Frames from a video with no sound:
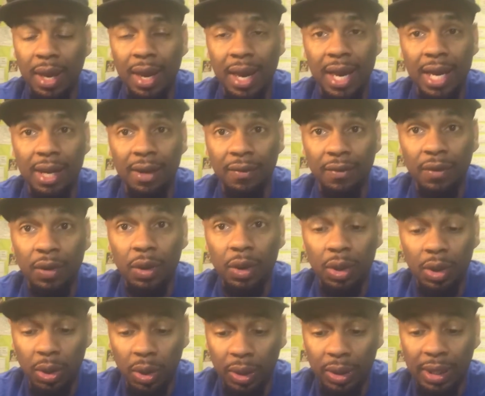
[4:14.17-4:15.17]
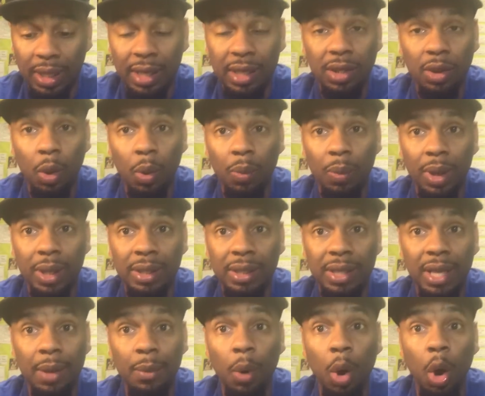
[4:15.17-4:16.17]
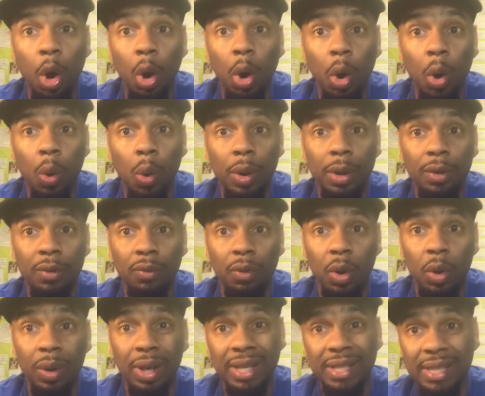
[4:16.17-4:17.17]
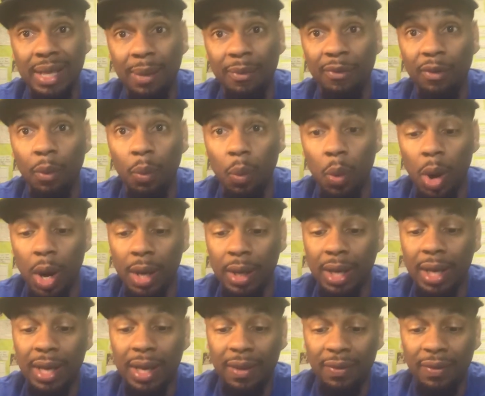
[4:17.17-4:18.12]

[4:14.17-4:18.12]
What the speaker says: And if you looked at his home runs, they were all on the road except for one.